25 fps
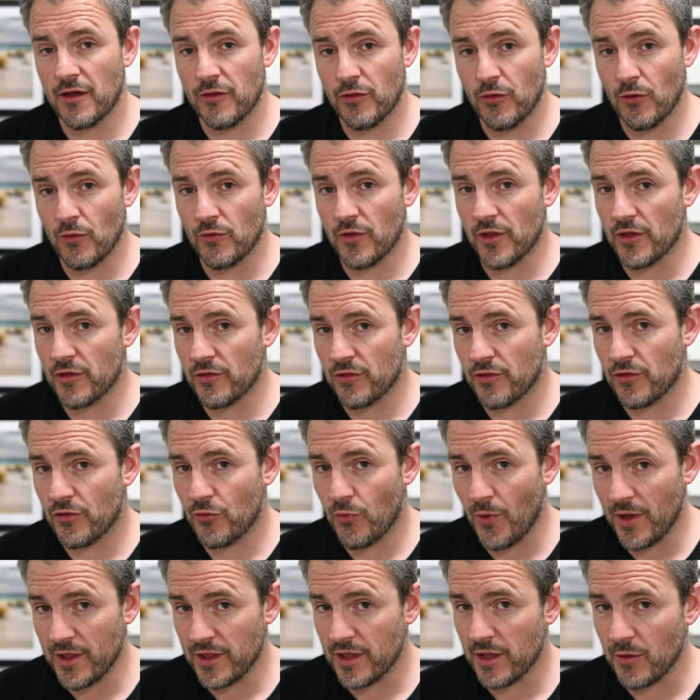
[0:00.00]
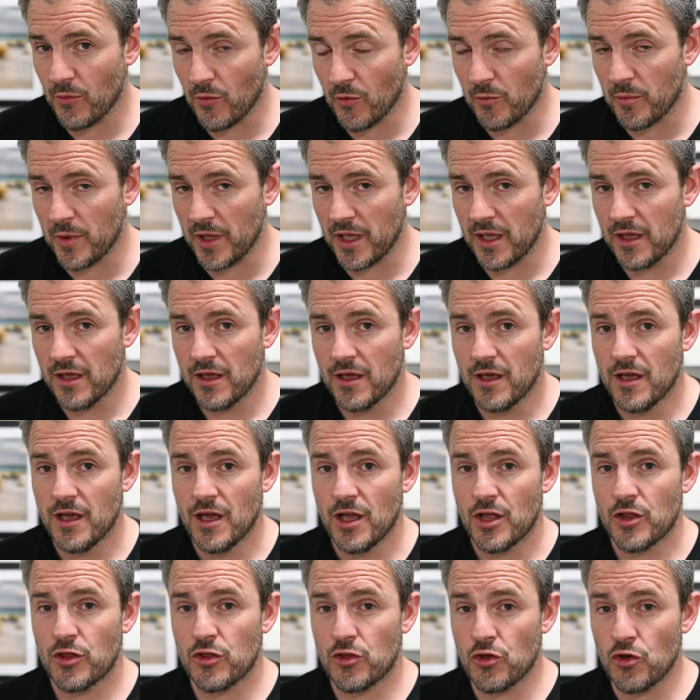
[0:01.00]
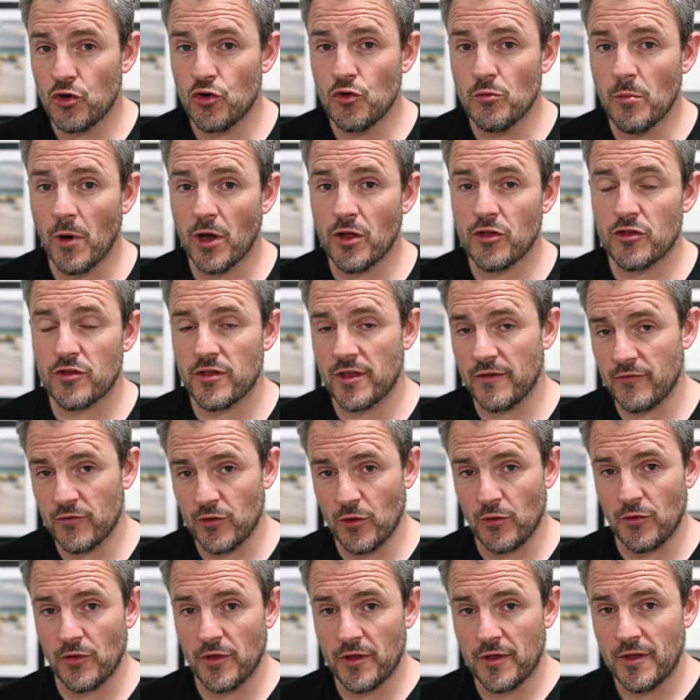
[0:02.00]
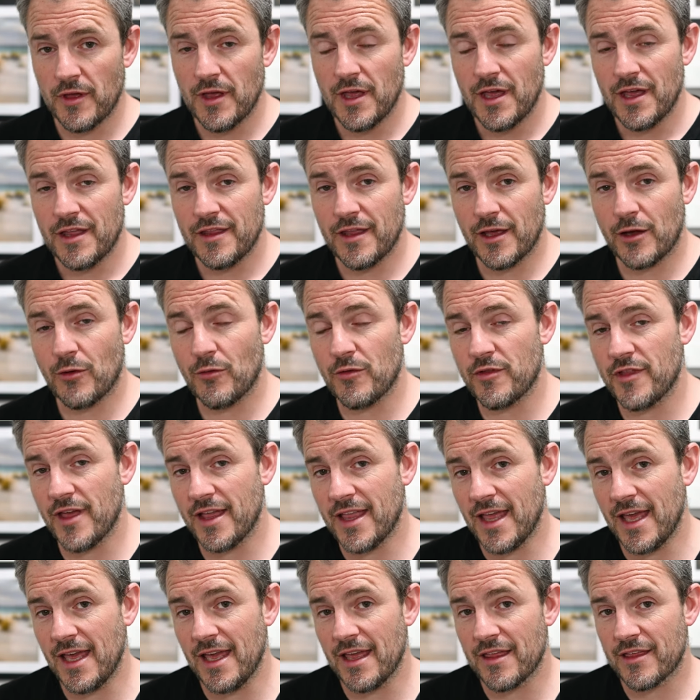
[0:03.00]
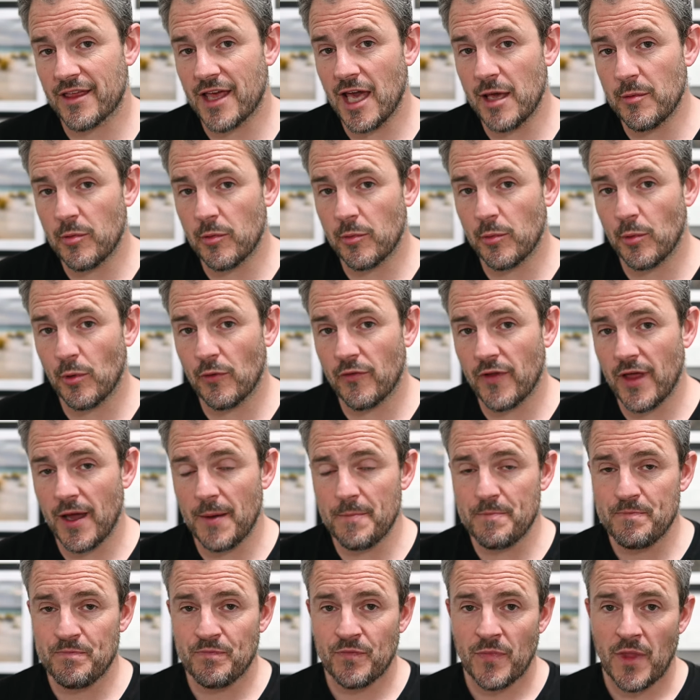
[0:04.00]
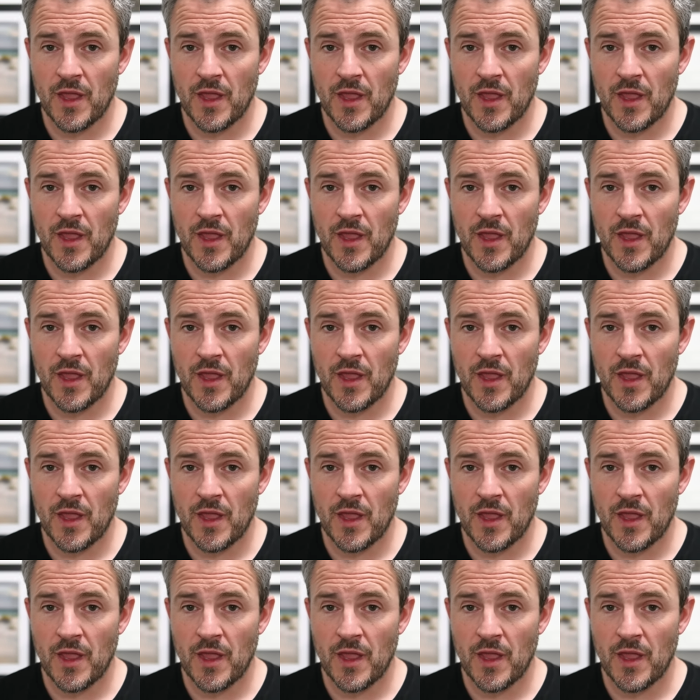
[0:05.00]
I thought that 20 would be too much, even though the Nikon Z8 is capable of that.